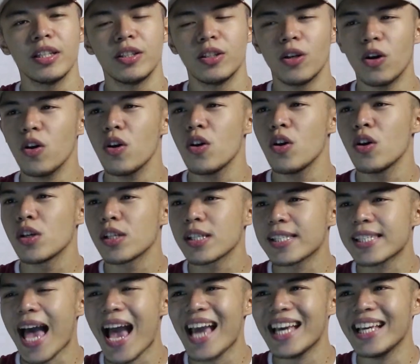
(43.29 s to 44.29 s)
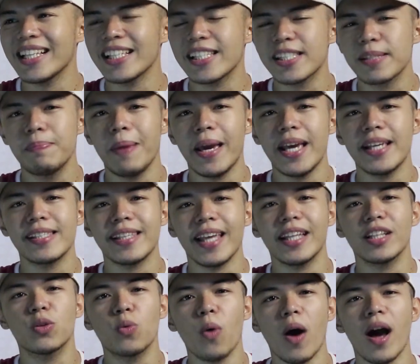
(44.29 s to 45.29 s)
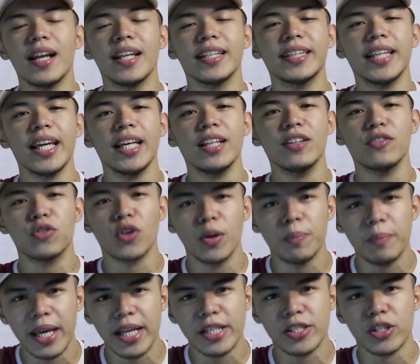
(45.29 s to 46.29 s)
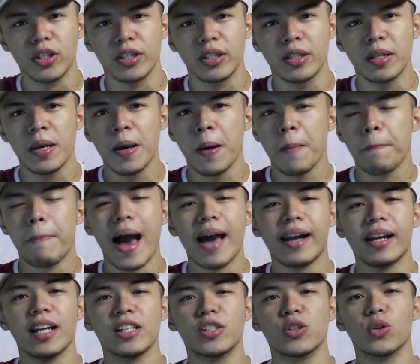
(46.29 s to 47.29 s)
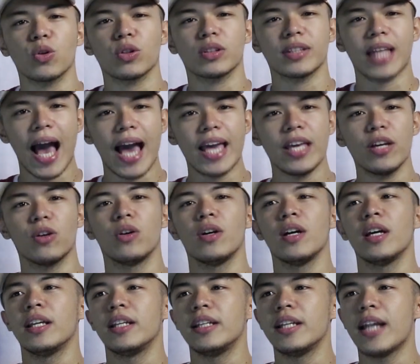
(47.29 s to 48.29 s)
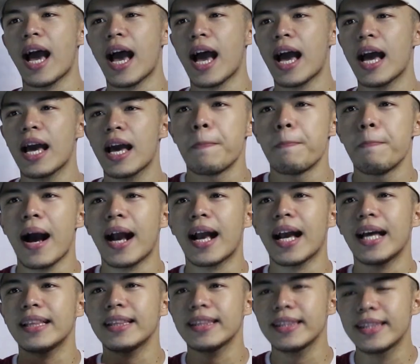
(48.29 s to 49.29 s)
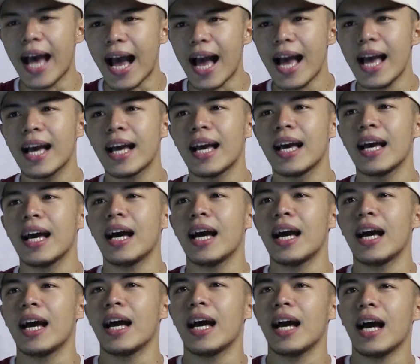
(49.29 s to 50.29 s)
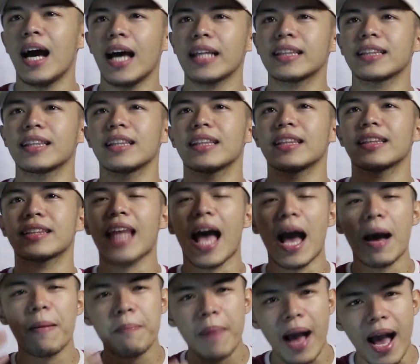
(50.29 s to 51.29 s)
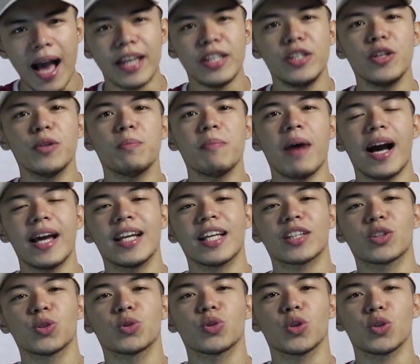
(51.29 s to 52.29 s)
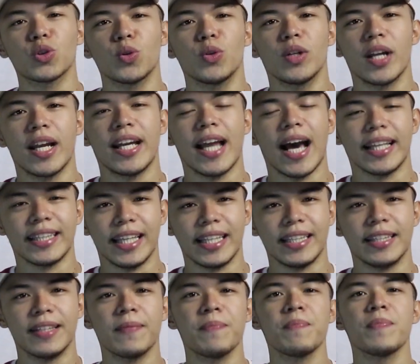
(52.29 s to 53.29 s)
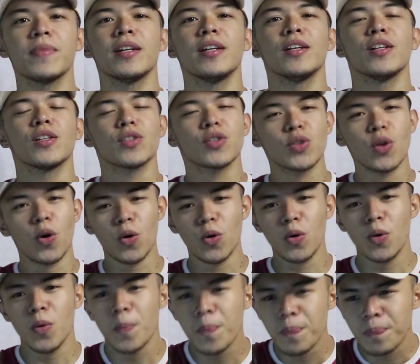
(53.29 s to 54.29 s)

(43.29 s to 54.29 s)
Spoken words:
no? Science-based and quality information para sure tayo na maganda at tama yung mga natututunan natin. So,